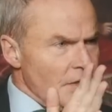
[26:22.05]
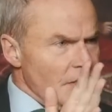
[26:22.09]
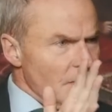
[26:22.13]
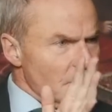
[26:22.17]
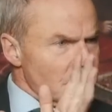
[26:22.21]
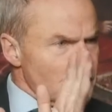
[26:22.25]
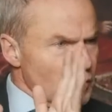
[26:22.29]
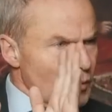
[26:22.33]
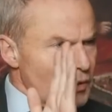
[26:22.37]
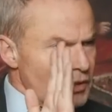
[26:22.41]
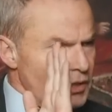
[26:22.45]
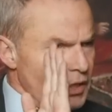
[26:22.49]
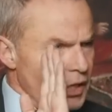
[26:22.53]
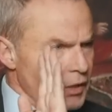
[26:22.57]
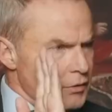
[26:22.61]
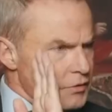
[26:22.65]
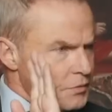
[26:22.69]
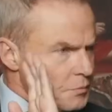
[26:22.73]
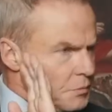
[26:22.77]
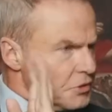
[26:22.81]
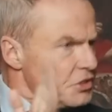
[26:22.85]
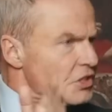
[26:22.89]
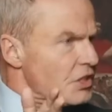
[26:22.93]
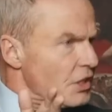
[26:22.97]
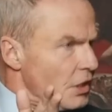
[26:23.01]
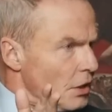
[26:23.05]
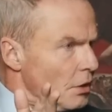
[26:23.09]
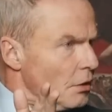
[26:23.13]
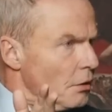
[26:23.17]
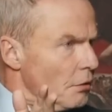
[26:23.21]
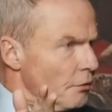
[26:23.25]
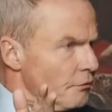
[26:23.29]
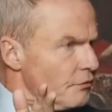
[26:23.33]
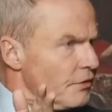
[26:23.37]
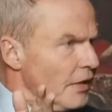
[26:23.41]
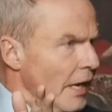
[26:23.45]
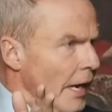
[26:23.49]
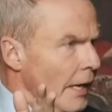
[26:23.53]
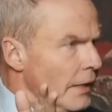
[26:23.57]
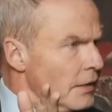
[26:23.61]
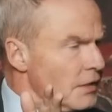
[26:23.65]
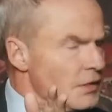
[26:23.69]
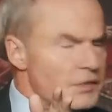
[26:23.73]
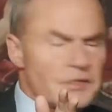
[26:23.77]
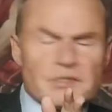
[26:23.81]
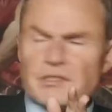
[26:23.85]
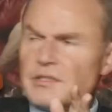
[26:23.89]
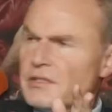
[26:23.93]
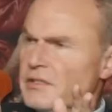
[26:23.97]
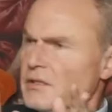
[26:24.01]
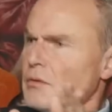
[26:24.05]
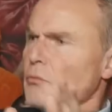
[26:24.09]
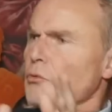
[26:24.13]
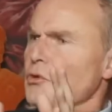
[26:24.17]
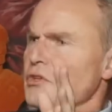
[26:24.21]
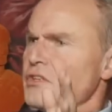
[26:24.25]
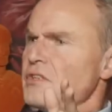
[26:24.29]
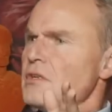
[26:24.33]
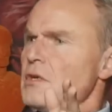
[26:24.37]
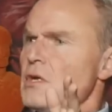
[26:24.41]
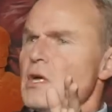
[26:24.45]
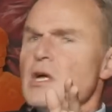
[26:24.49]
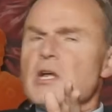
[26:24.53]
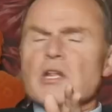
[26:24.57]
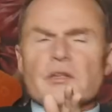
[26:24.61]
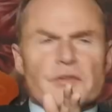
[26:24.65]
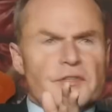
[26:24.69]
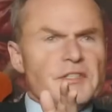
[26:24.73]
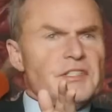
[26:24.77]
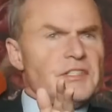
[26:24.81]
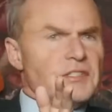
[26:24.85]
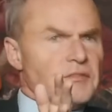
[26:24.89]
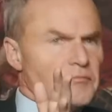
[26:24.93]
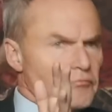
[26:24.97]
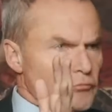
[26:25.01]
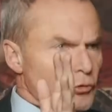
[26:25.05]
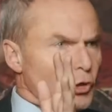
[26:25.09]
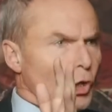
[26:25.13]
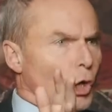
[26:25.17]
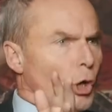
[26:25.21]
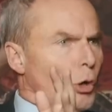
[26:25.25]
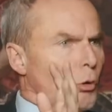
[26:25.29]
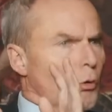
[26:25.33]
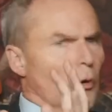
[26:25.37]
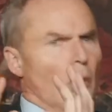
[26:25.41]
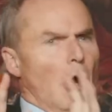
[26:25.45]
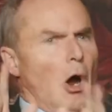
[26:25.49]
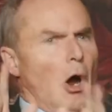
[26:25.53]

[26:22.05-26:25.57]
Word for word: there's one guy who's a particular analyst who said, well, this, you know,